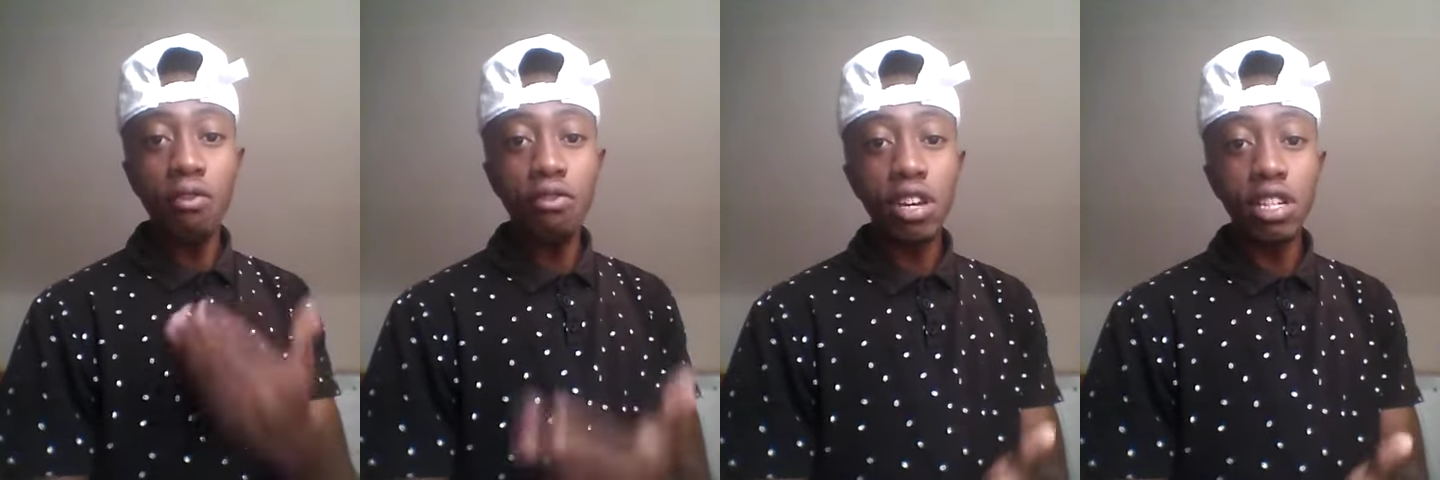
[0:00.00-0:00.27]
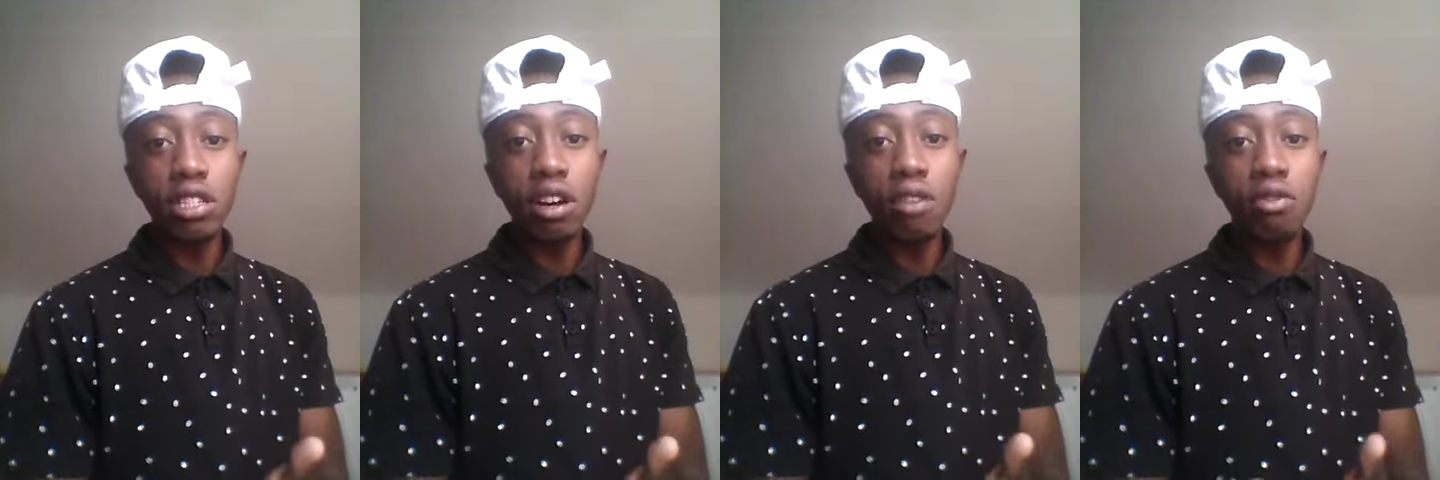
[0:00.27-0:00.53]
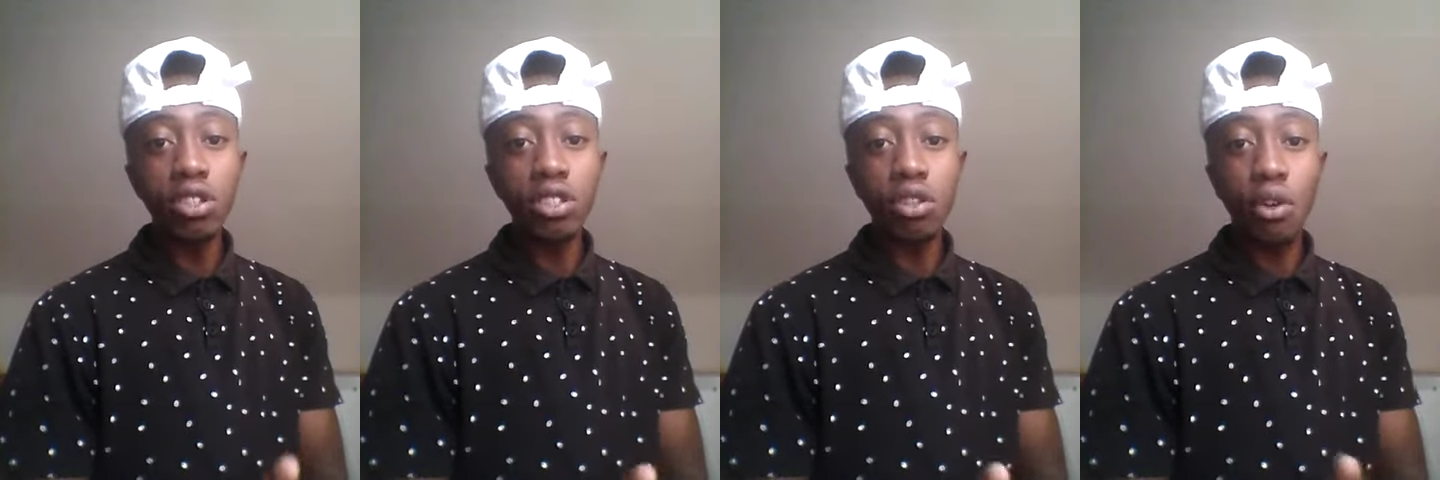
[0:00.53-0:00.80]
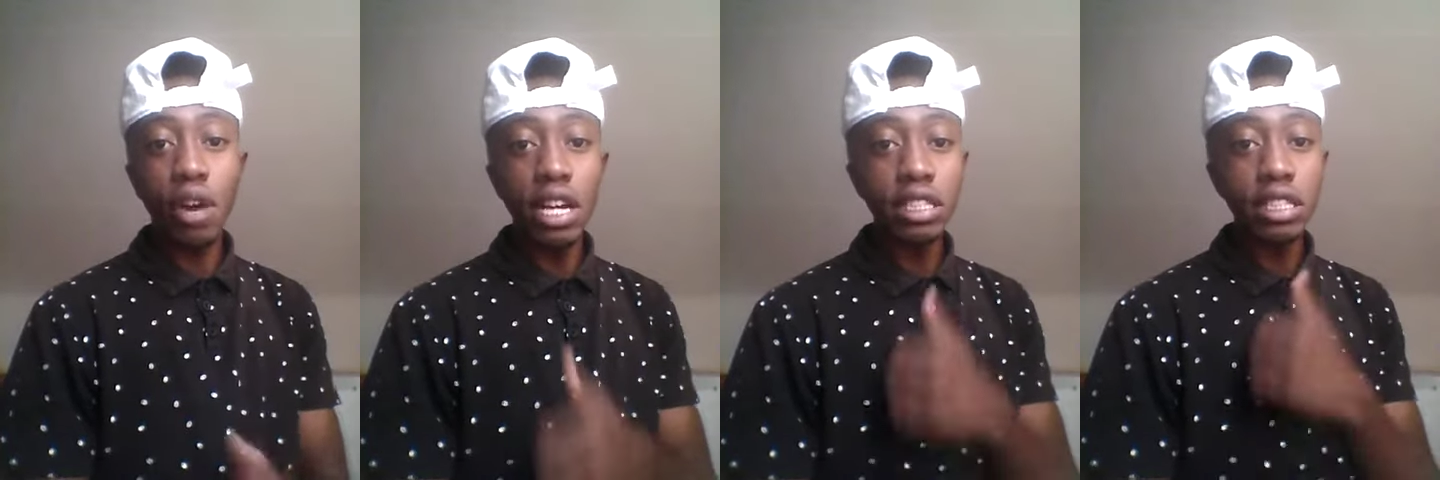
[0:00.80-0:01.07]
first half was
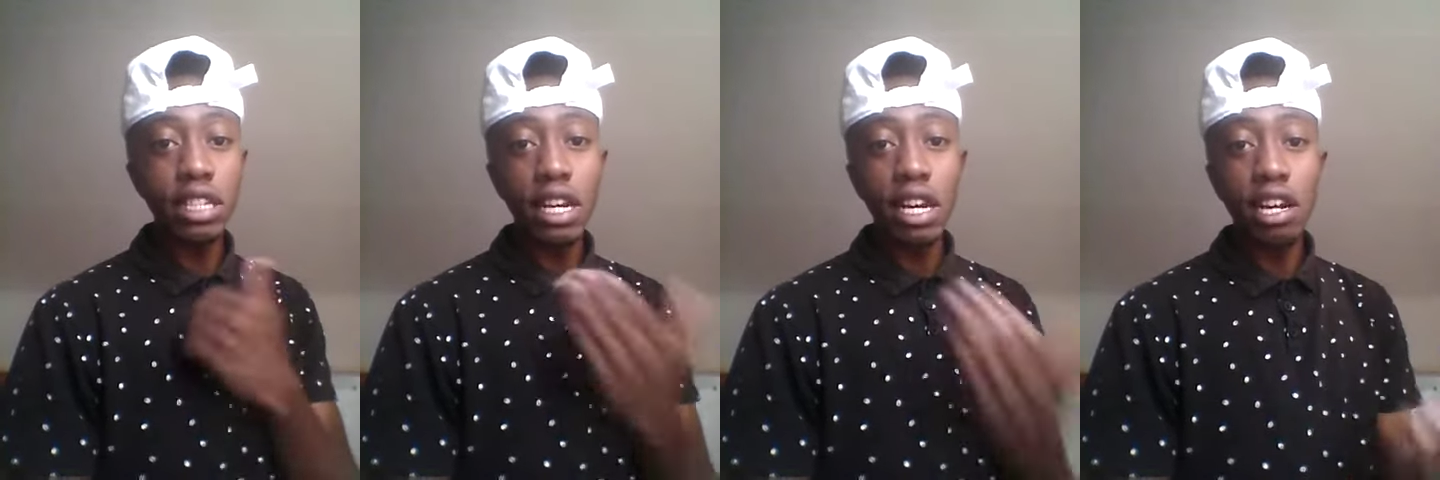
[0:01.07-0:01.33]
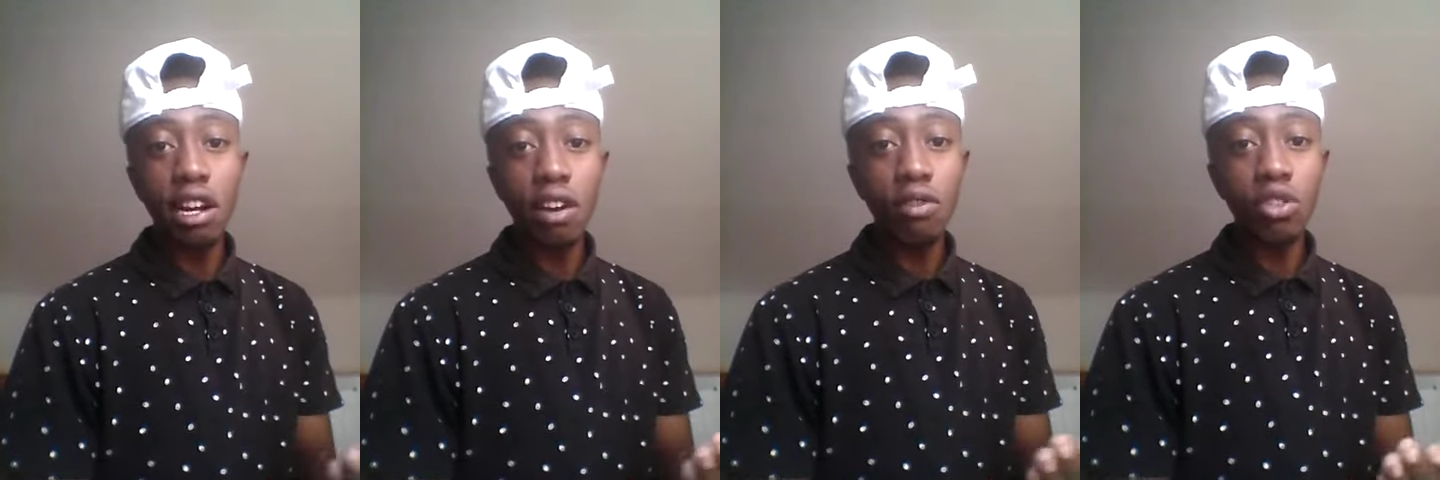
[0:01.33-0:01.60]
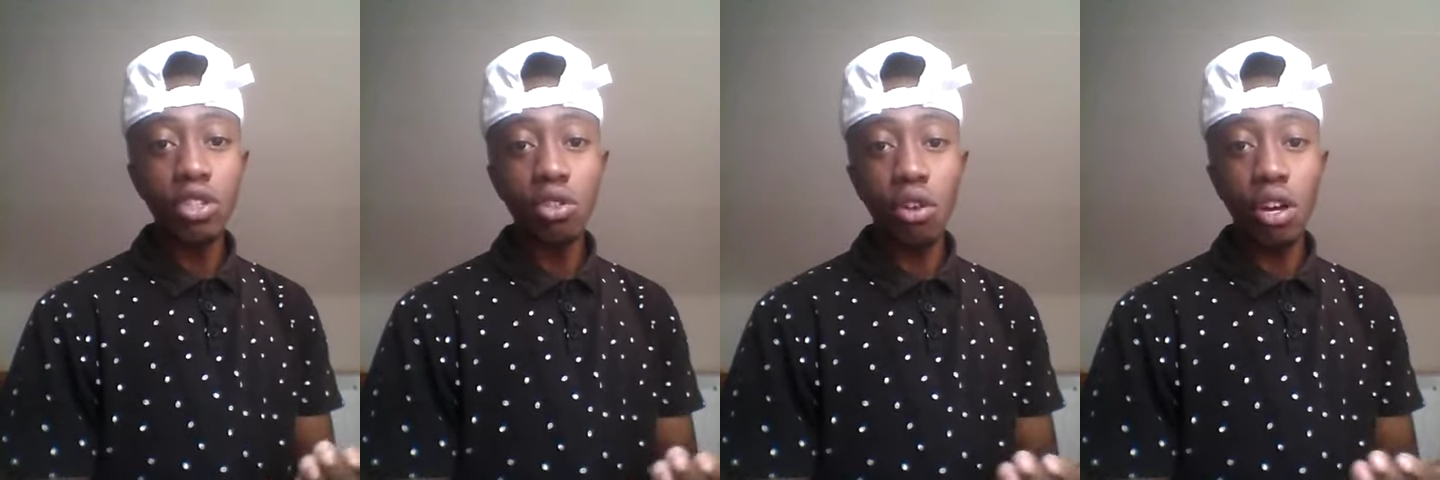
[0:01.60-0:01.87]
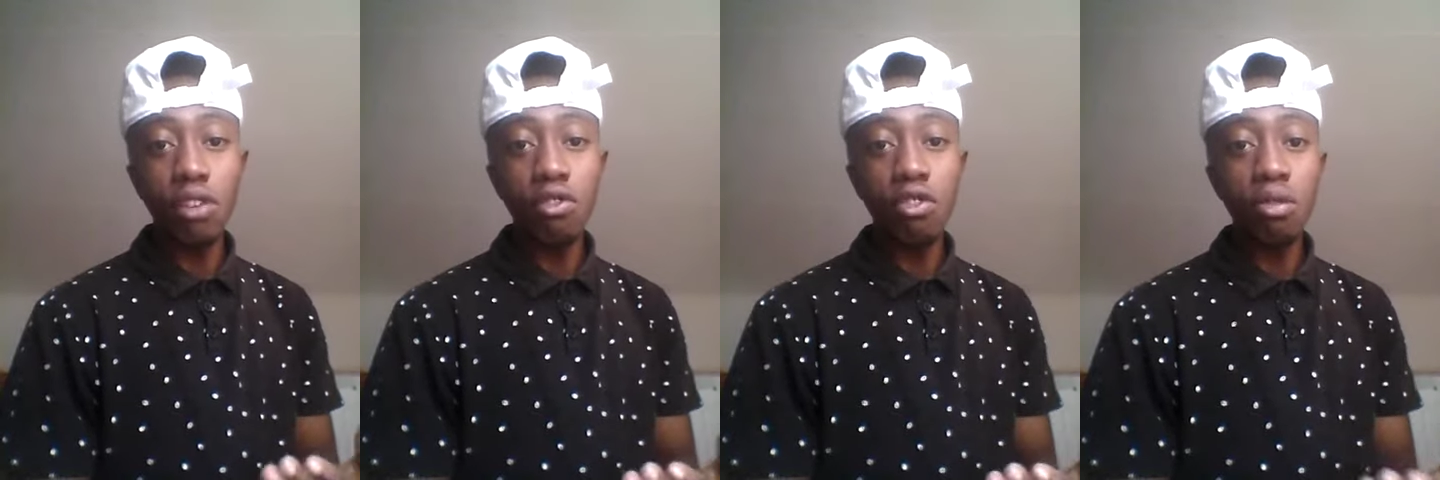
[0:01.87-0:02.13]
great, second half was
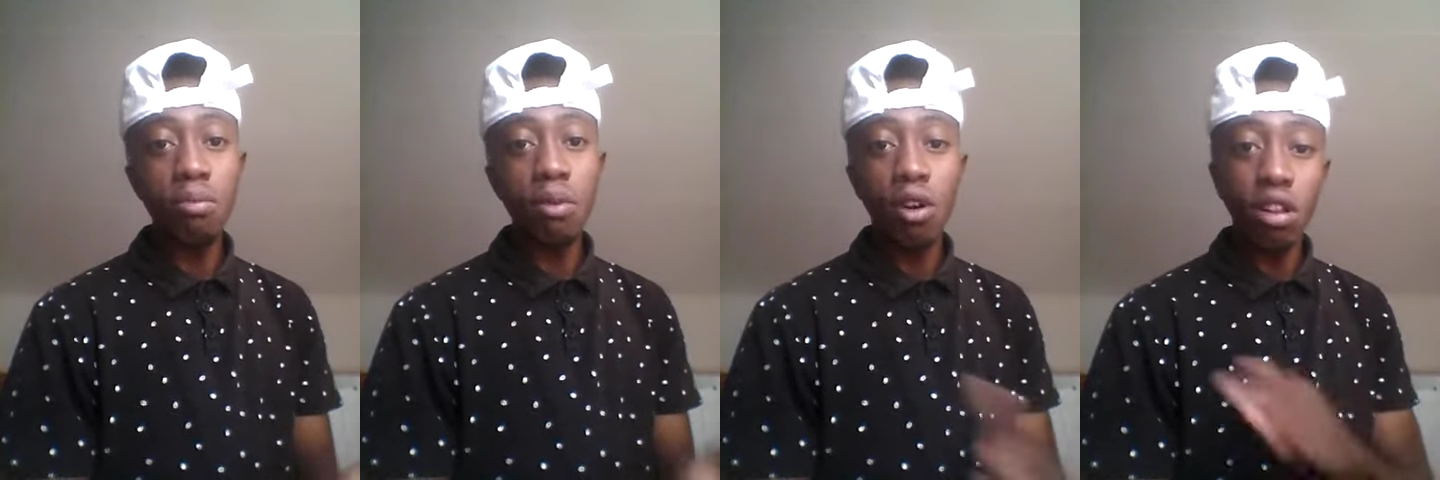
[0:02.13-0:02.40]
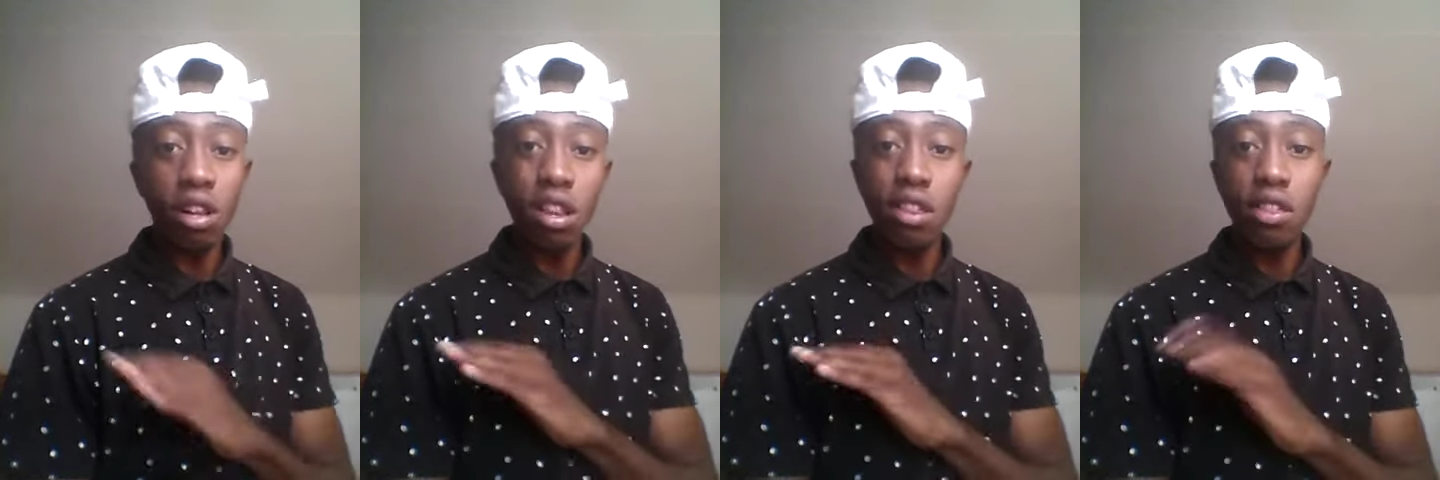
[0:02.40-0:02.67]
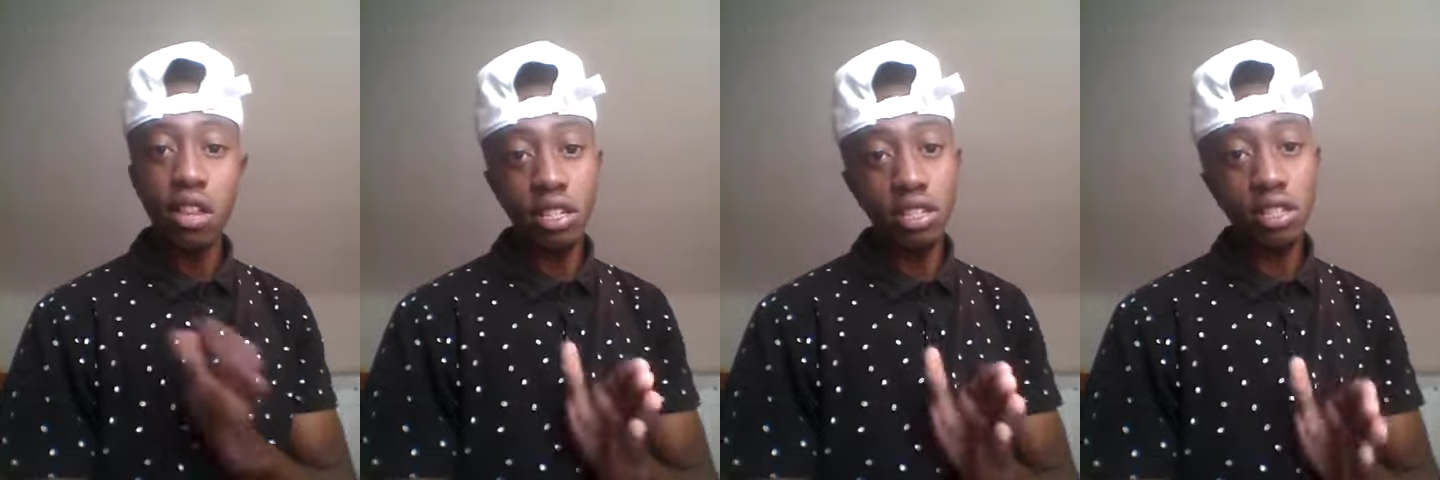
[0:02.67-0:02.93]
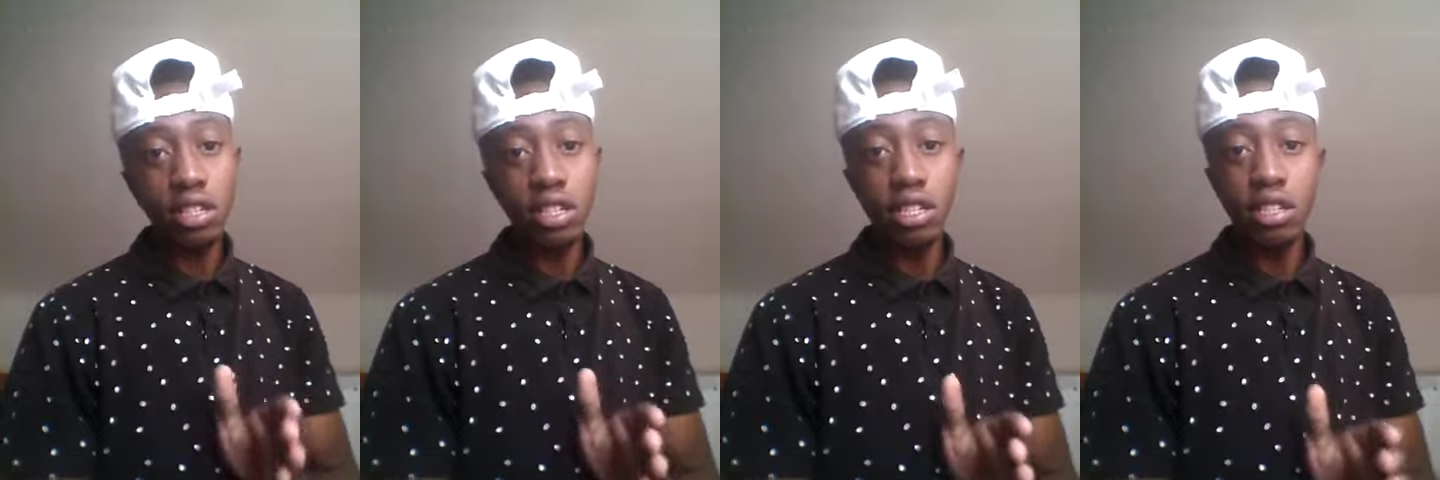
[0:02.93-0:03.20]
great football. That's
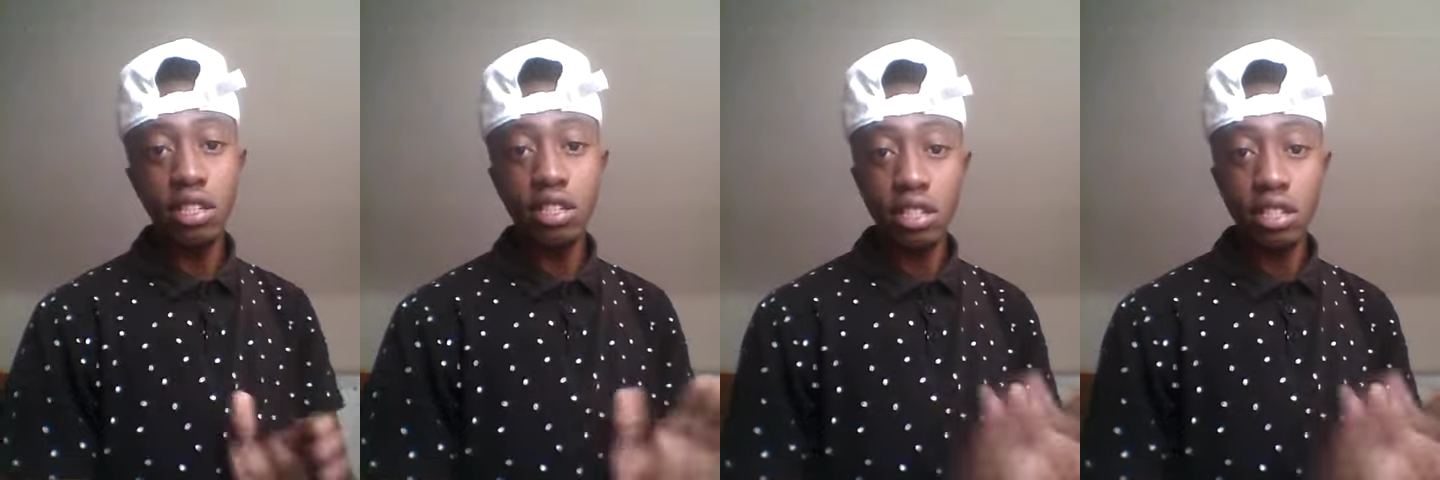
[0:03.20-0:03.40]
it.